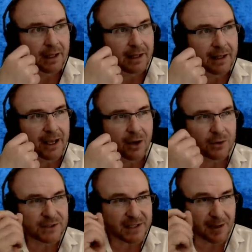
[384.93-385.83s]
Now,
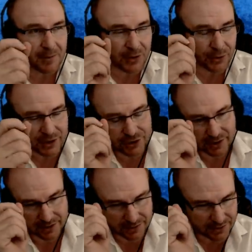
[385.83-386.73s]
some
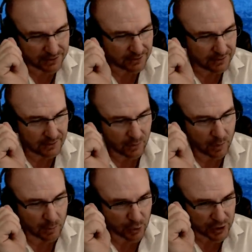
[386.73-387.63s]
Christians will
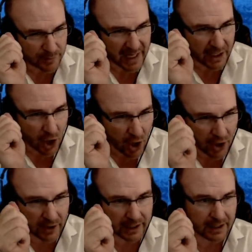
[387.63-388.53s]
push back
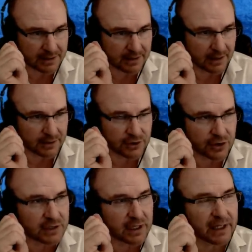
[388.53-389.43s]
hard against this,
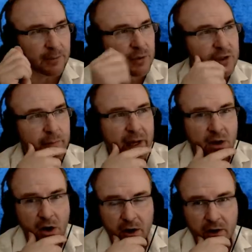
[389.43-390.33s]
just like they push back
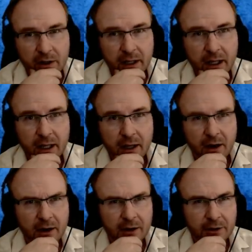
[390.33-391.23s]
hard uh,
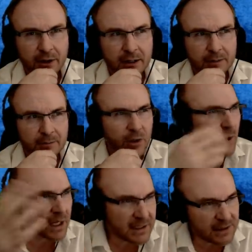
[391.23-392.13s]
on um, you know,
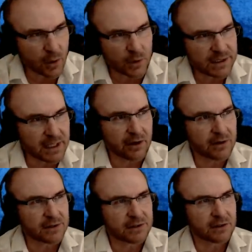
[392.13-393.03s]

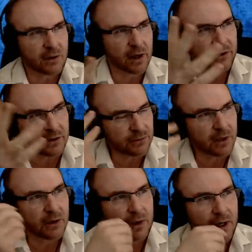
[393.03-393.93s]
Osiris or other
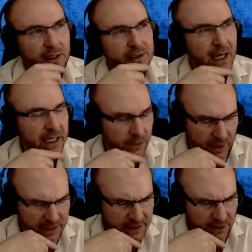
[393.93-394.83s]
uh, dying and
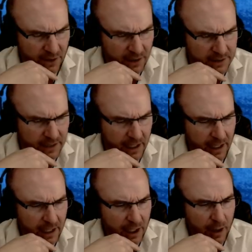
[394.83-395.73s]
rising gods.
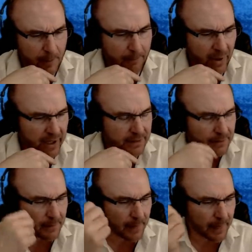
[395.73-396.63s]
But
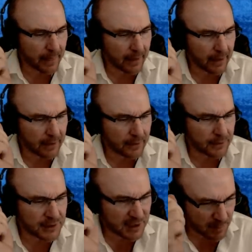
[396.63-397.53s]

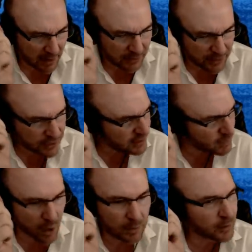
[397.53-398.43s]
smart Christians
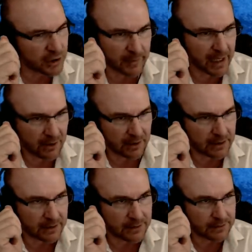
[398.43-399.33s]
won't push back on
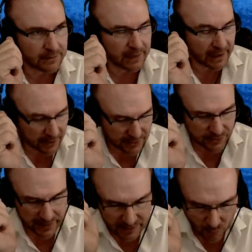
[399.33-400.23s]
this. And here's the
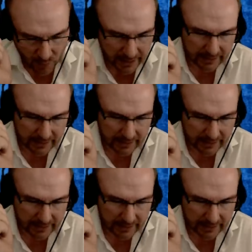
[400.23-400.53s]
reason why.